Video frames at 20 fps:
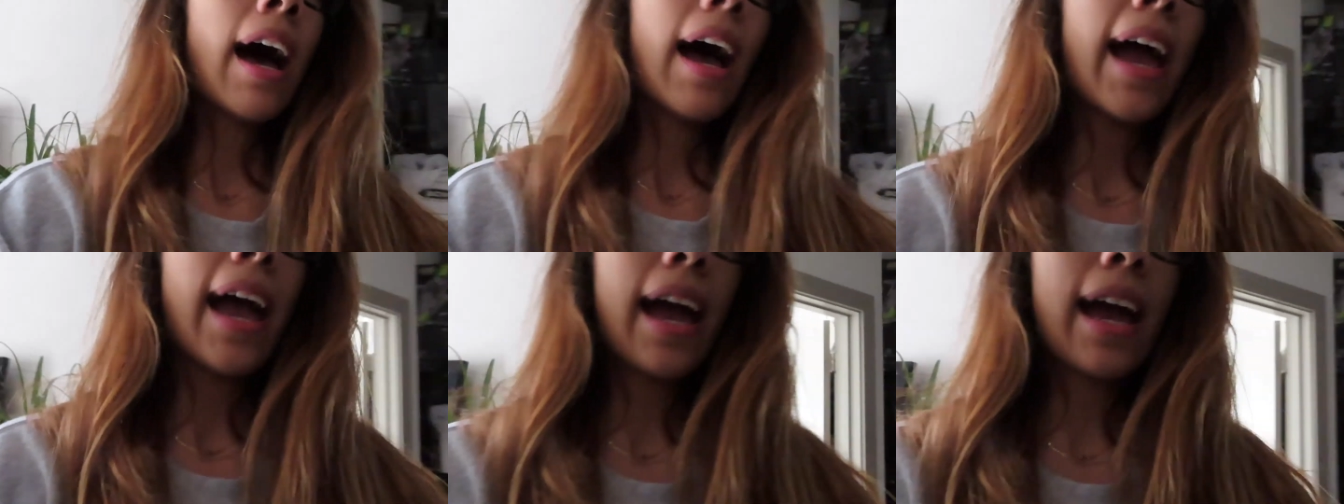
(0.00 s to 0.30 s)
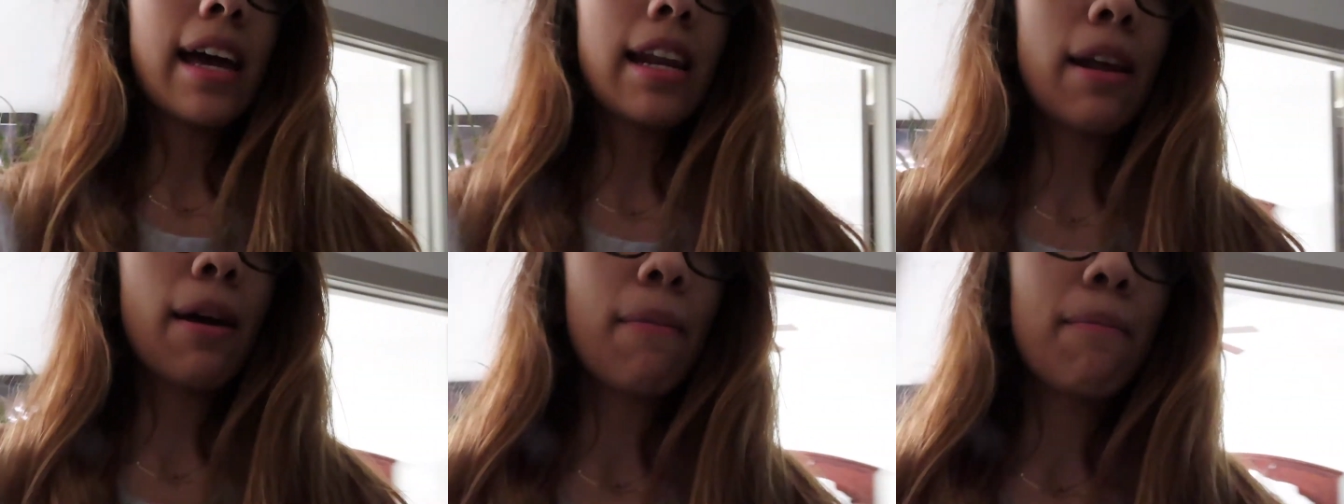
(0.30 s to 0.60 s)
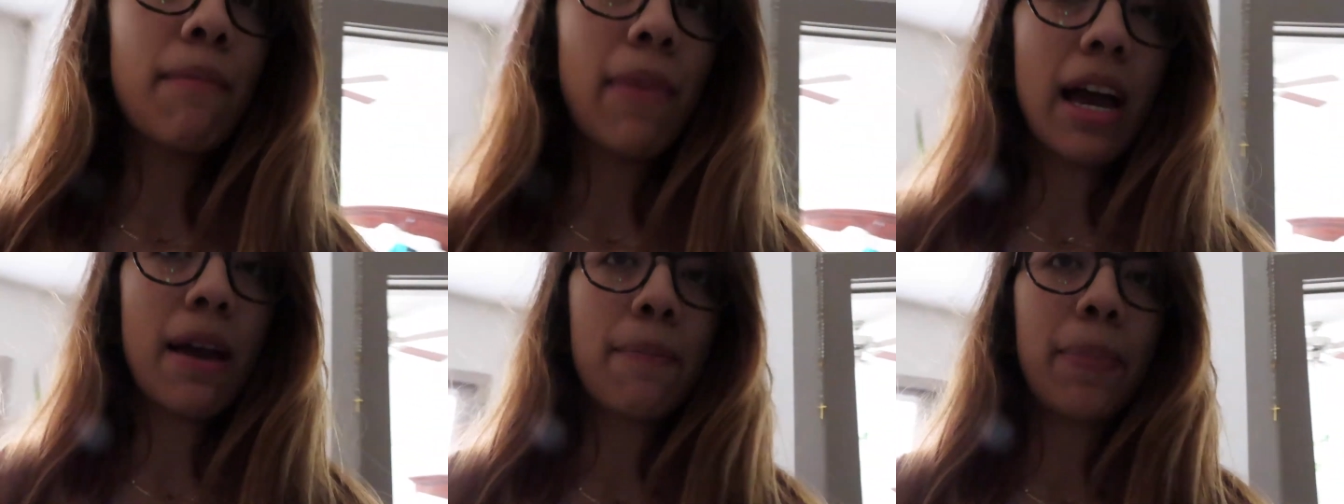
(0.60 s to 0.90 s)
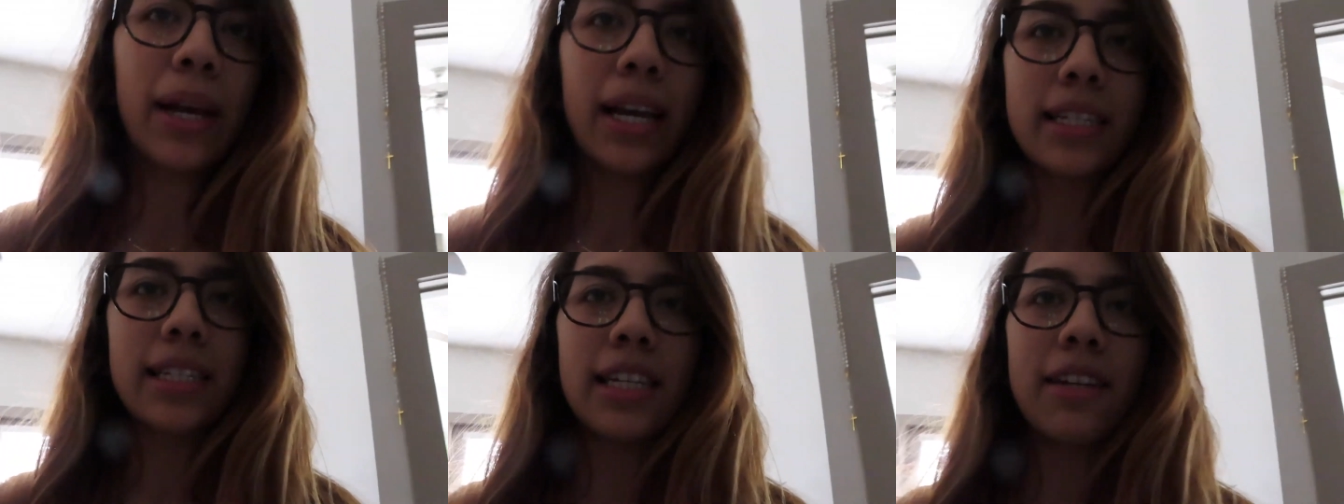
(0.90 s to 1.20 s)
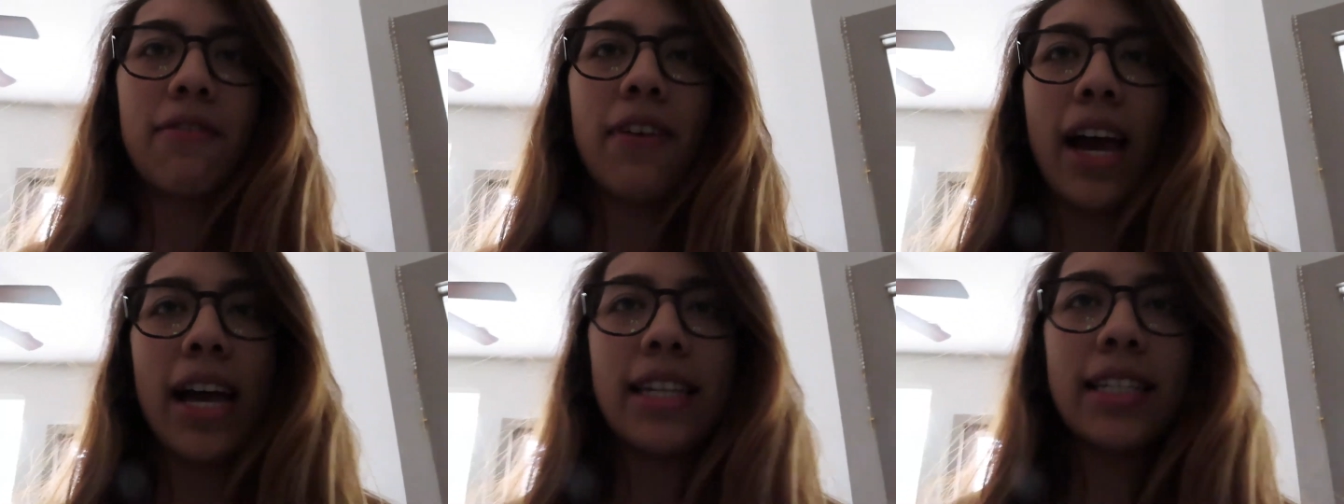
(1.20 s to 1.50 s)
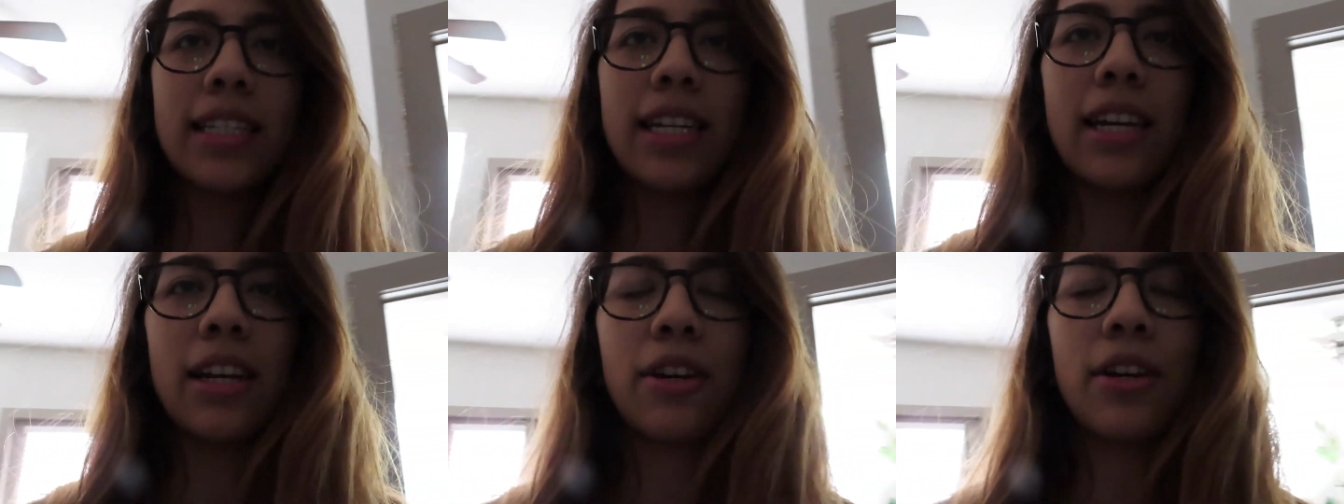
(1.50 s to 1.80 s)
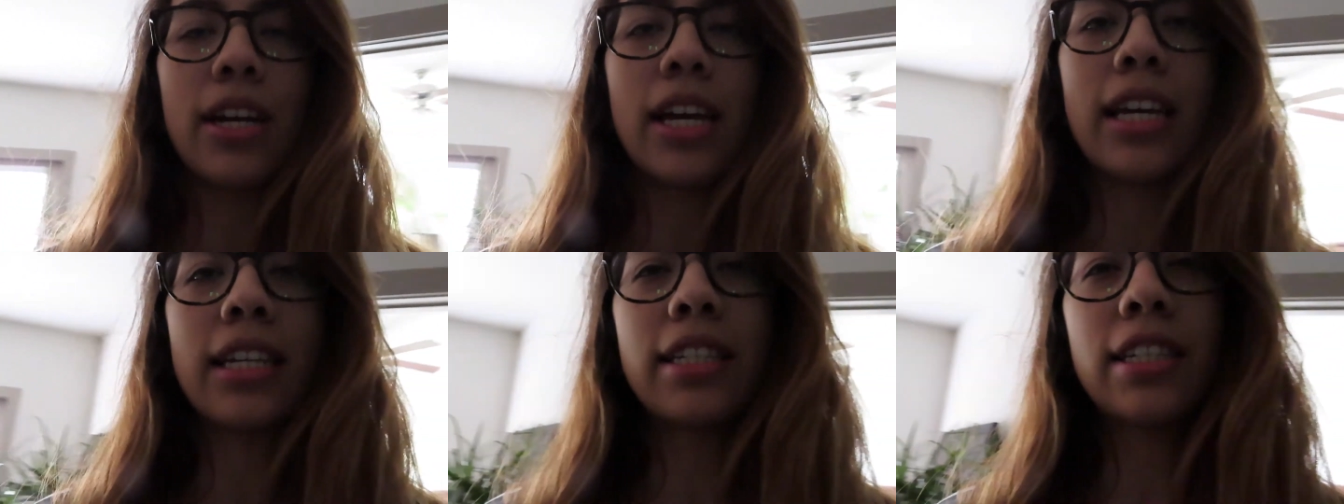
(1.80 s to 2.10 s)
And my biggest advice here
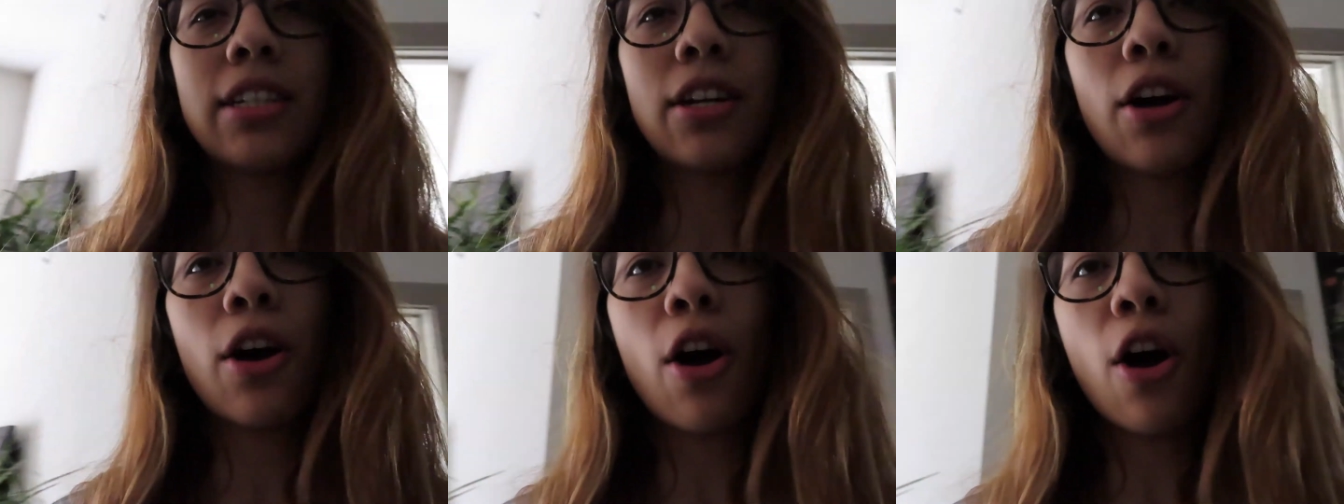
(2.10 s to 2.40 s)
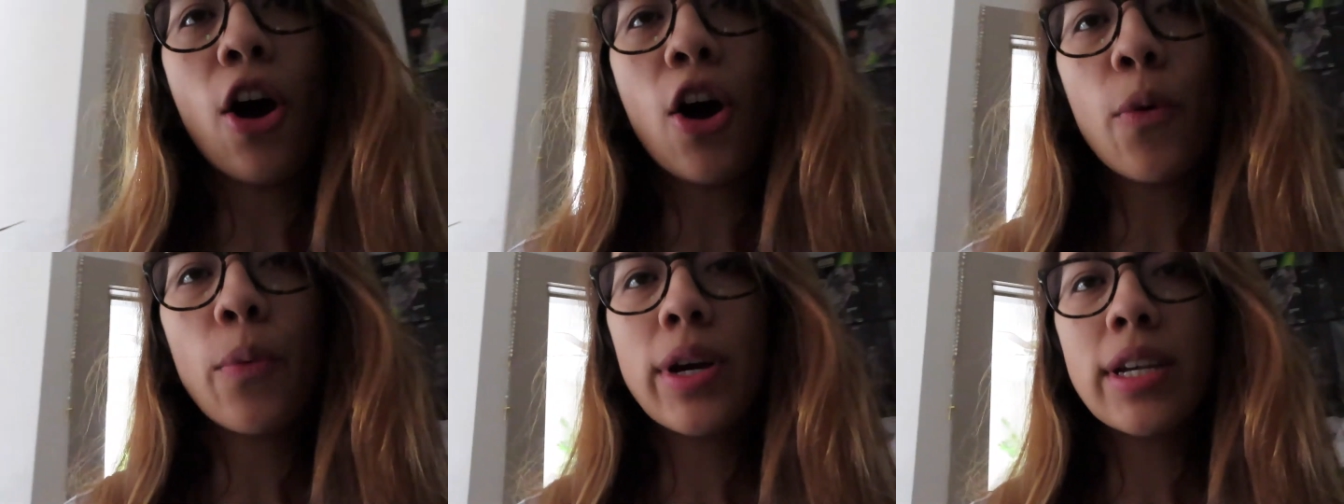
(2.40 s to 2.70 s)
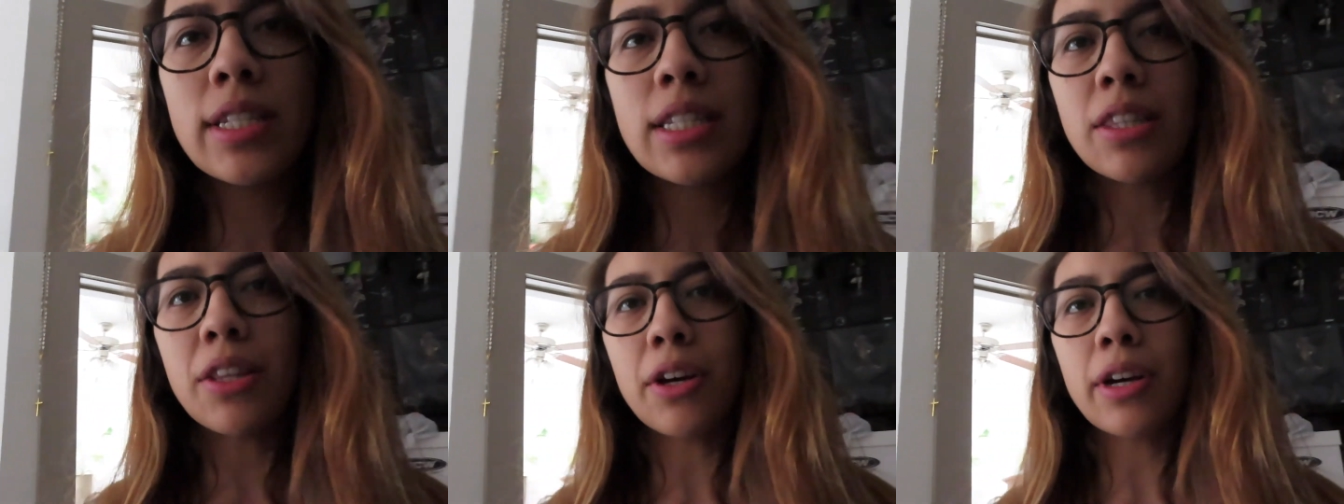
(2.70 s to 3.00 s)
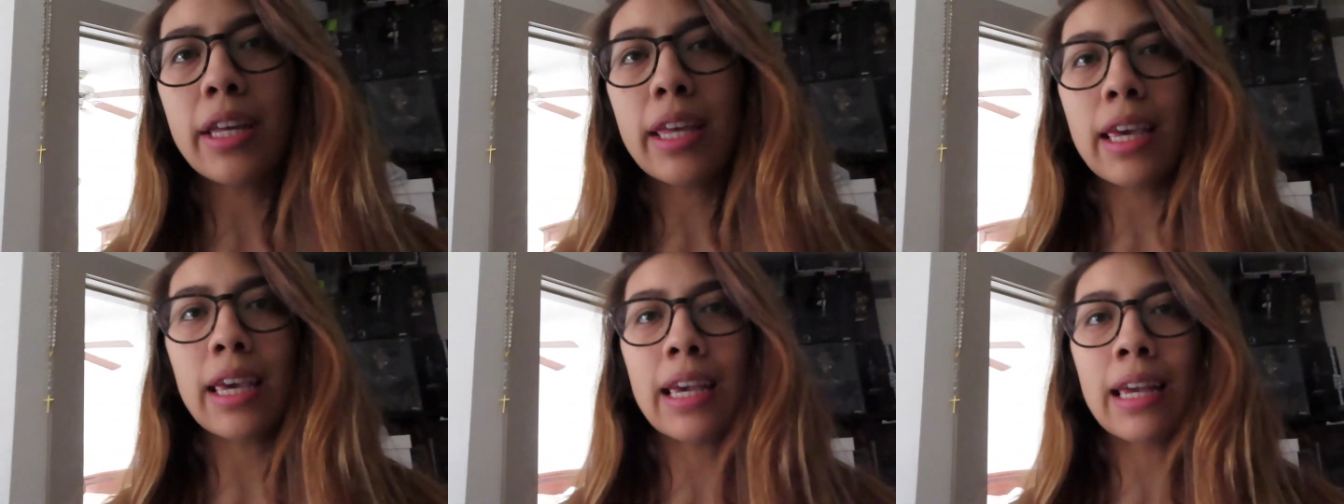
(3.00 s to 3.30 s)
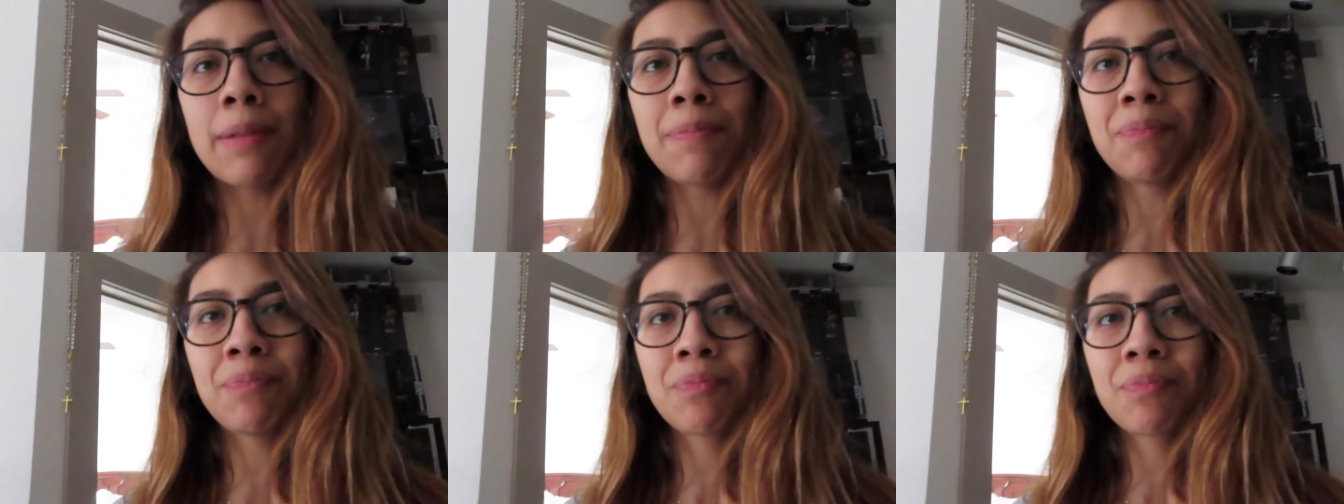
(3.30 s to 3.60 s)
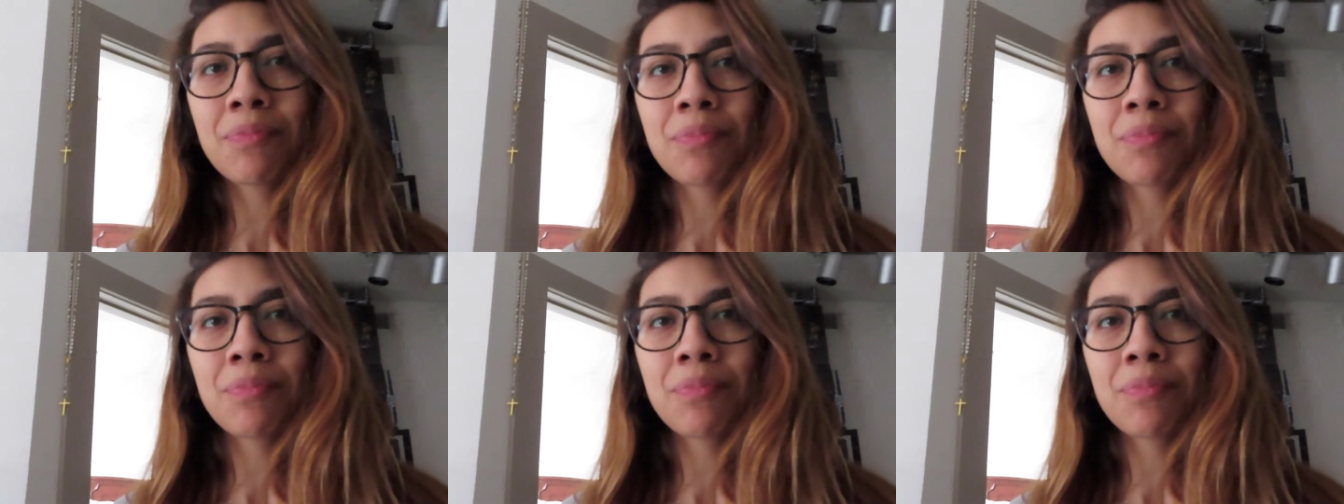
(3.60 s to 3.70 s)
is to always look at